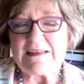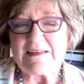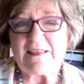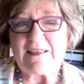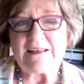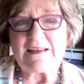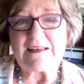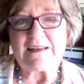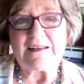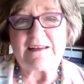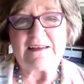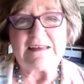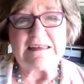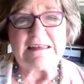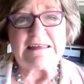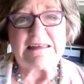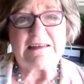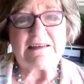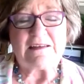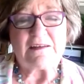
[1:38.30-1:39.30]
Then
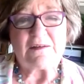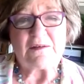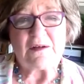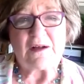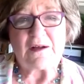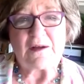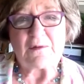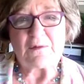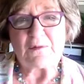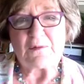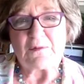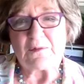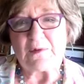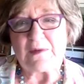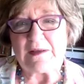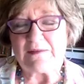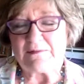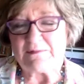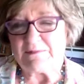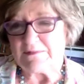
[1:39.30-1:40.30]
uh,
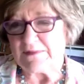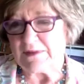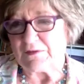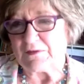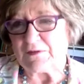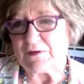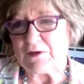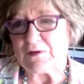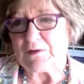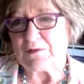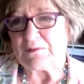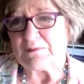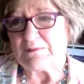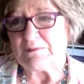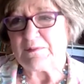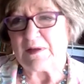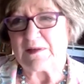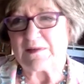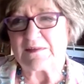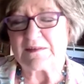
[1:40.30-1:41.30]
we, a few
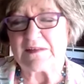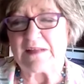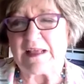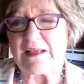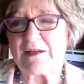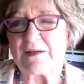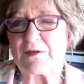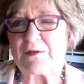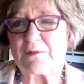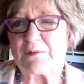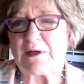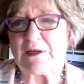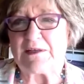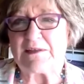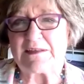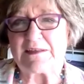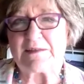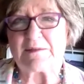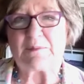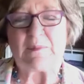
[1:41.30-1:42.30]
months later, we did